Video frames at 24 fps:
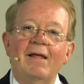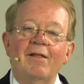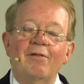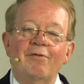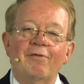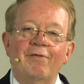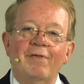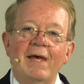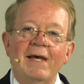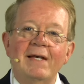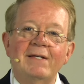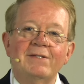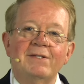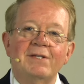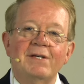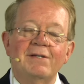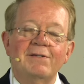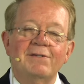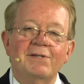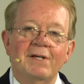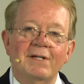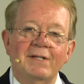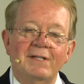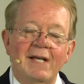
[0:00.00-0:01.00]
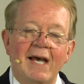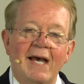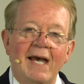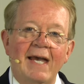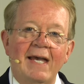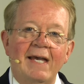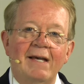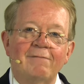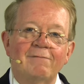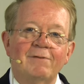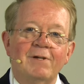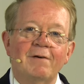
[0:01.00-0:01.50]
this is a
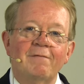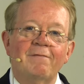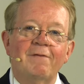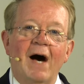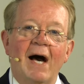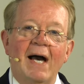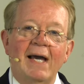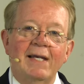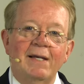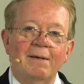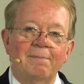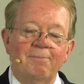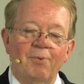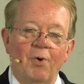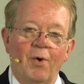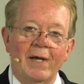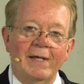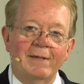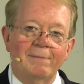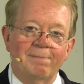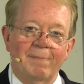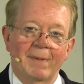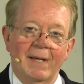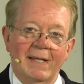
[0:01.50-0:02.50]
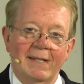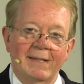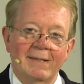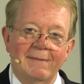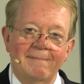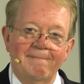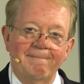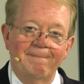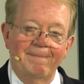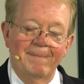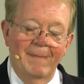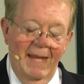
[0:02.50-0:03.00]
day of divine appointment,
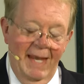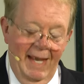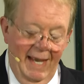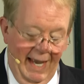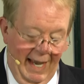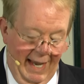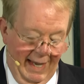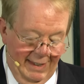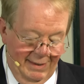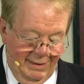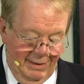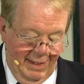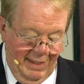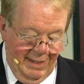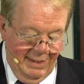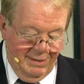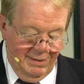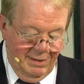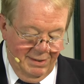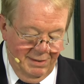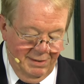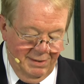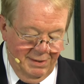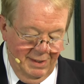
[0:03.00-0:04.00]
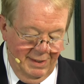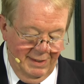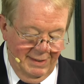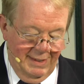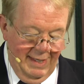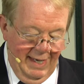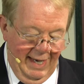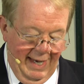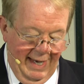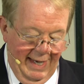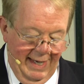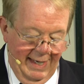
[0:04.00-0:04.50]
and this is a
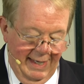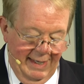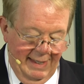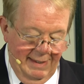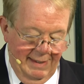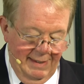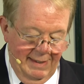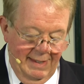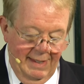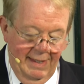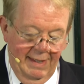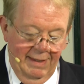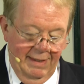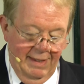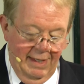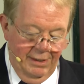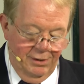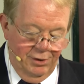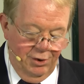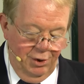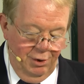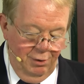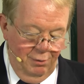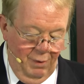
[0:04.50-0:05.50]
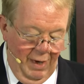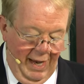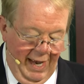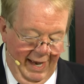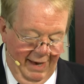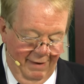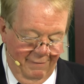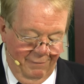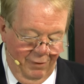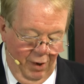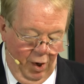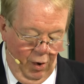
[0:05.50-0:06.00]
day that you
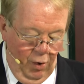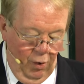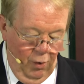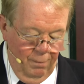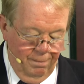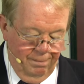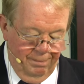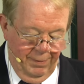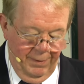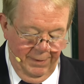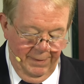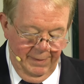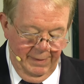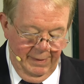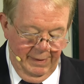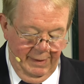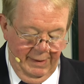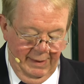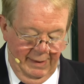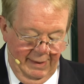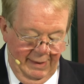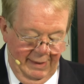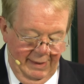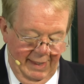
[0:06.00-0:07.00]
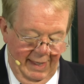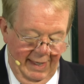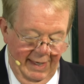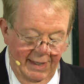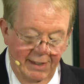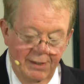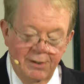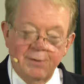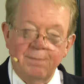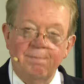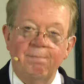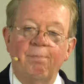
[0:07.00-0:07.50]
have hope that
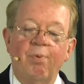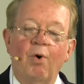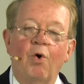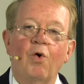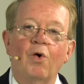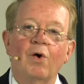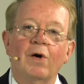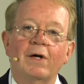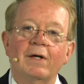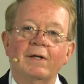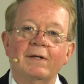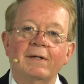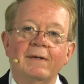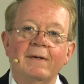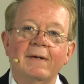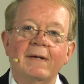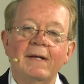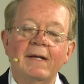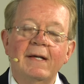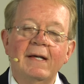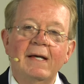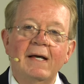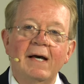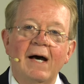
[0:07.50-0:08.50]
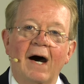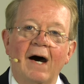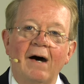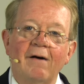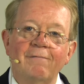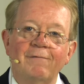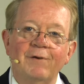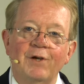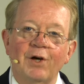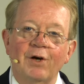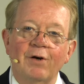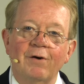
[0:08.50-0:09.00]
is born
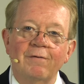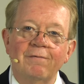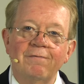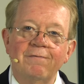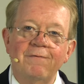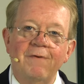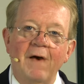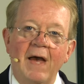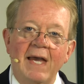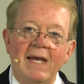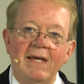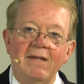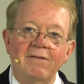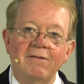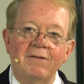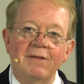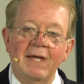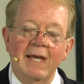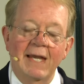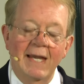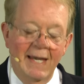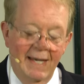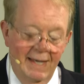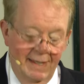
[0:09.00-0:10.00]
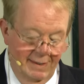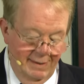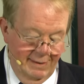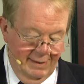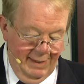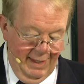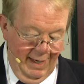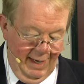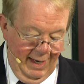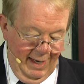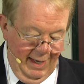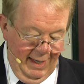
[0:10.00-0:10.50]
of your faith in
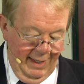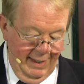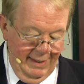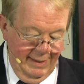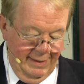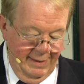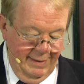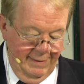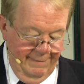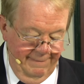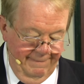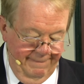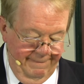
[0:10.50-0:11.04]
God.